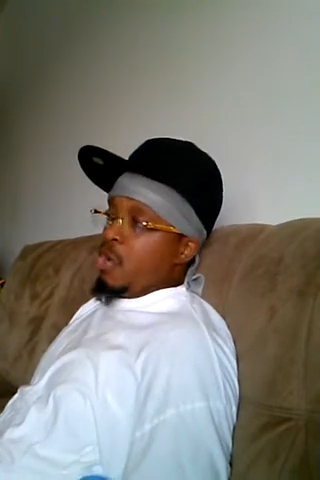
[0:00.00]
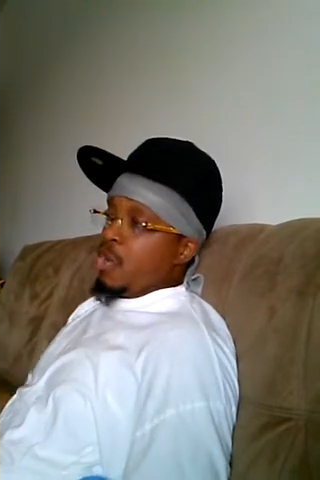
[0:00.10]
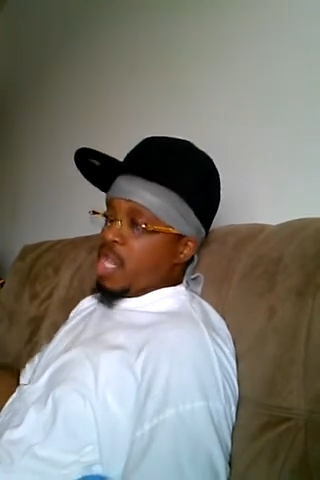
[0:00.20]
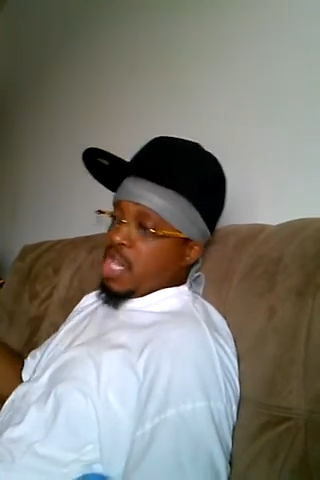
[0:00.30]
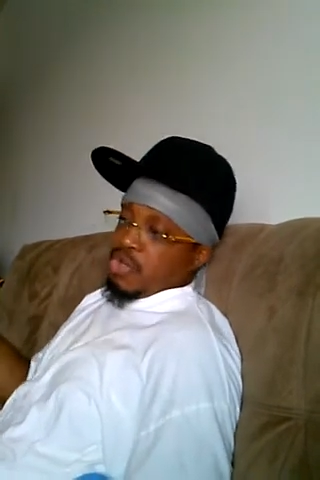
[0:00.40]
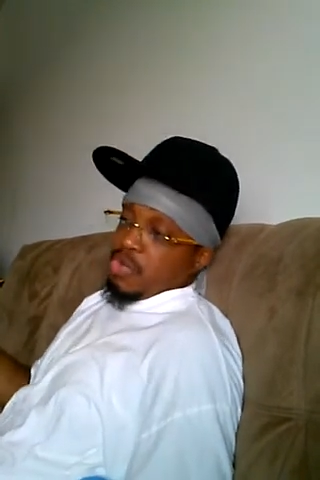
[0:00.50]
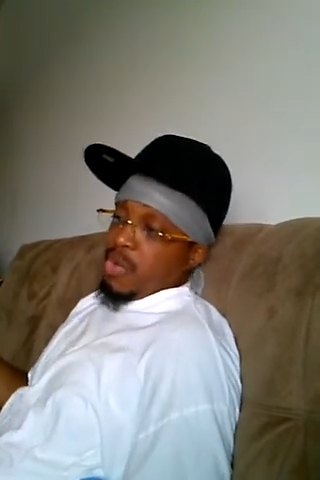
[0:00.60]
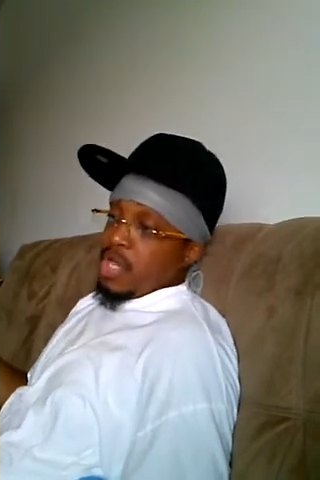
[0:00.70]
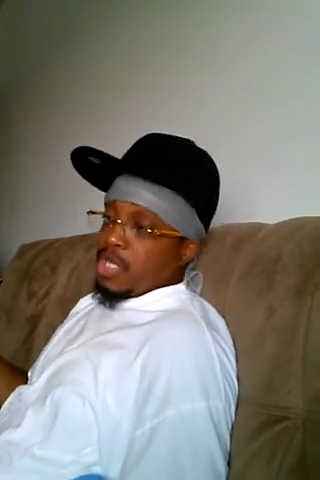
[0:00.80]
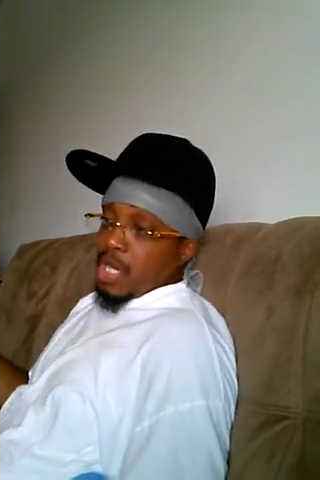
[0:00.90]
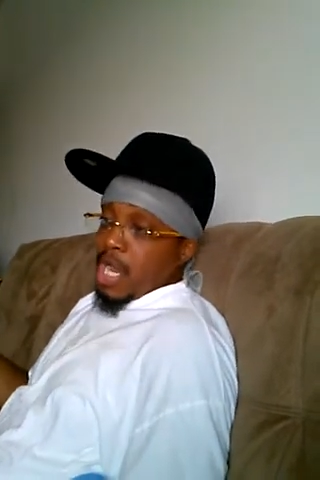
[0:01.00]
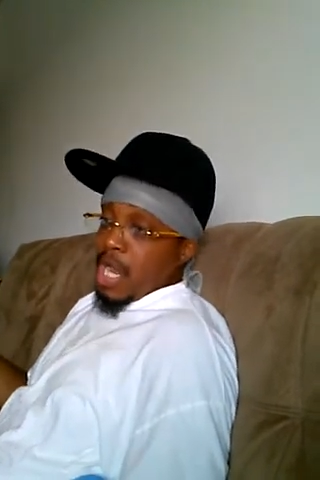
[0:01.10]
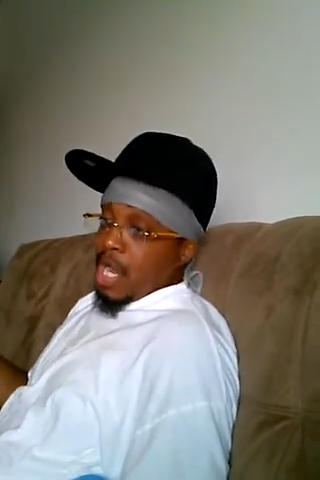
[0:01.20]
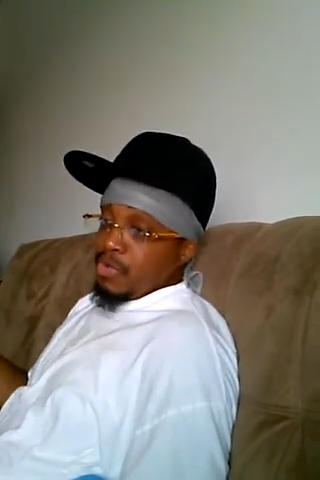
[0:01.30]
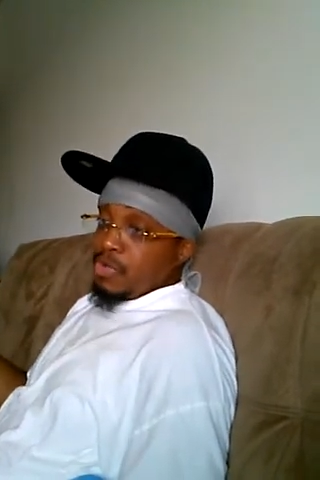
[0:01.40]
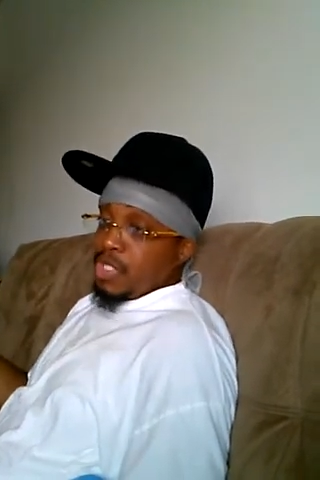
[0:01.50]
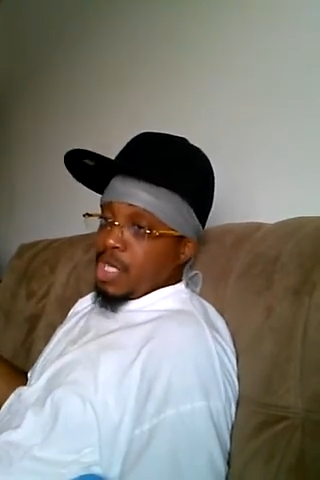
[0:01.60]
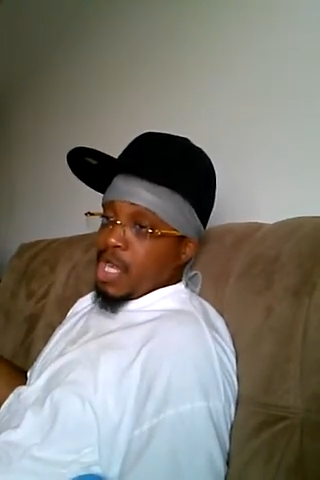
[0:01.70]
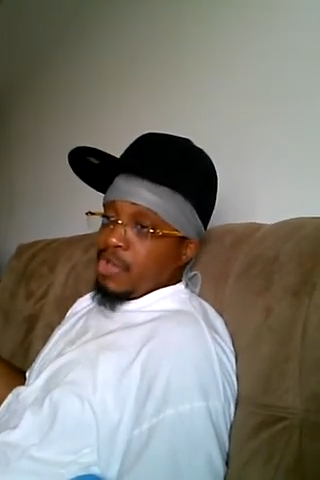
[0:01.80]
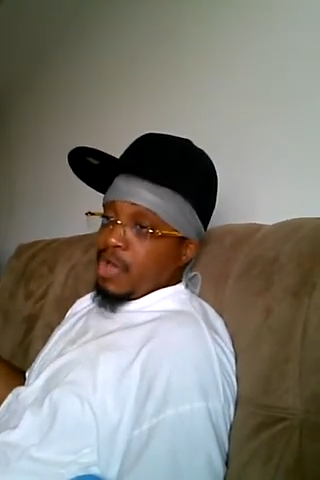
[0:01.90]
When interest rates are high, when you see
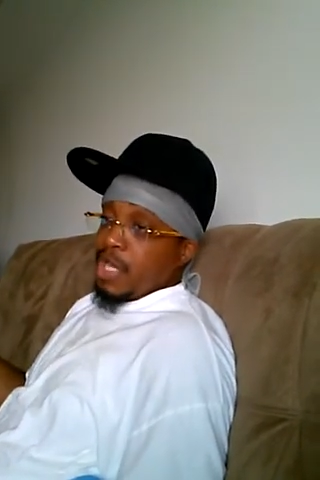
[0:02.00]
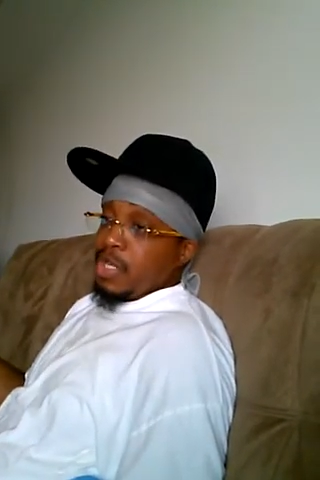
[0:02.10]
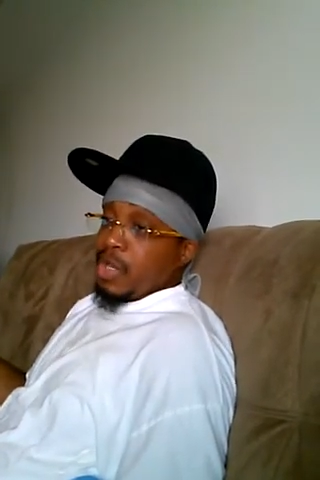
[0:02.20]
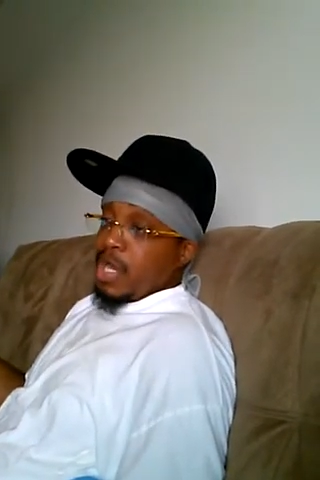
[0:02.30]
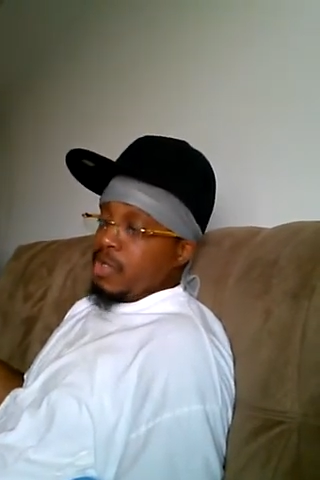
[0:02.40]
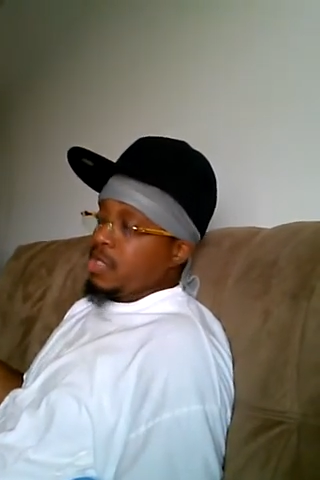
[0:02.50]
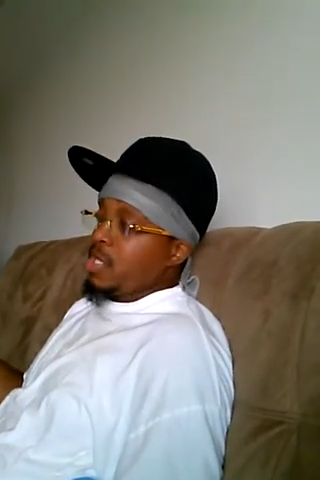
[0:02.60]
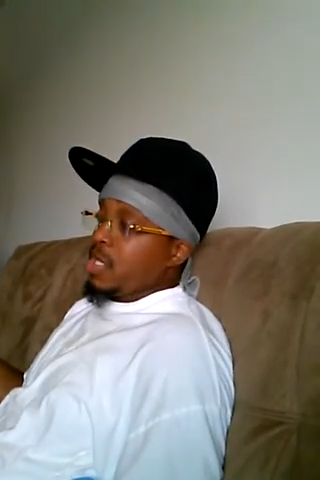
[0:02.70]
like credit card